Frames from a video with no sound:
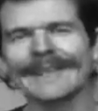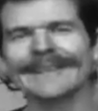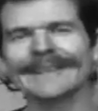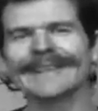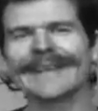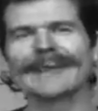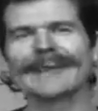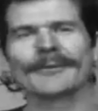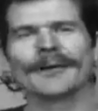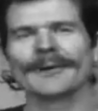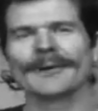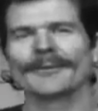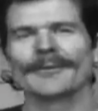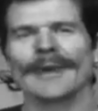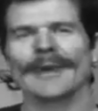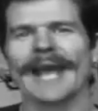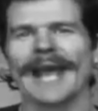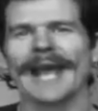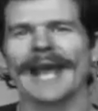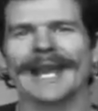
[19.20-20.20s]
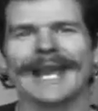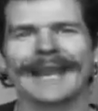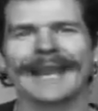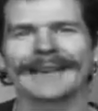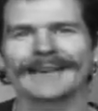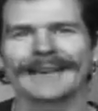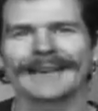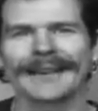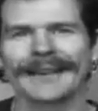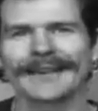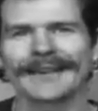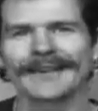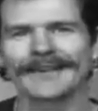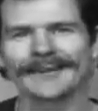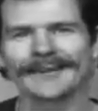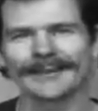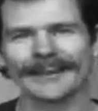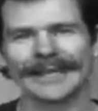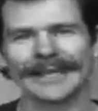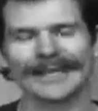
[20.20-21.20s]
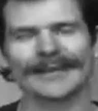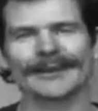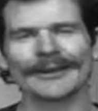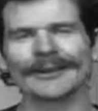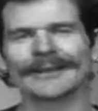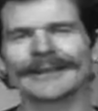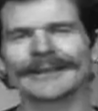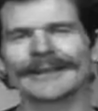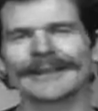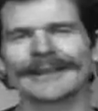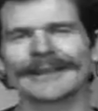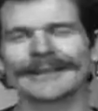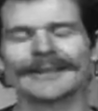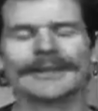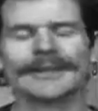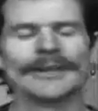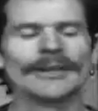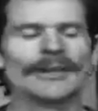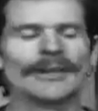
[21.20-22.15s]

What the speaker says: me and Dan, we hang out together, we get along together.